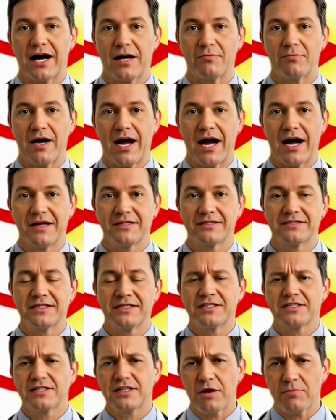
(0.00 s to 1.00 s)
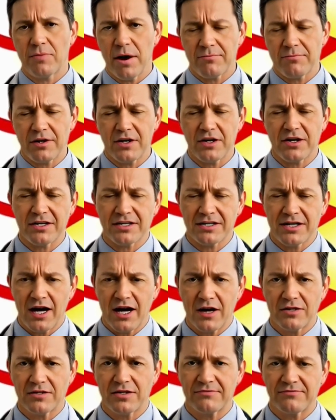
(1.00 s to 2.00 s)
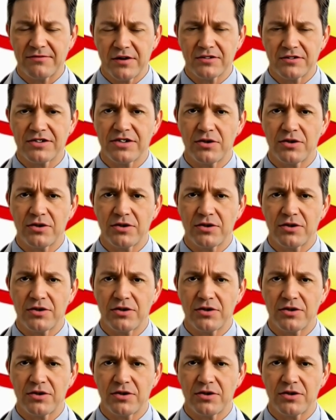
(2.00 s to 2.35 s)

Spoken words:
By stepping up slowly and controlling your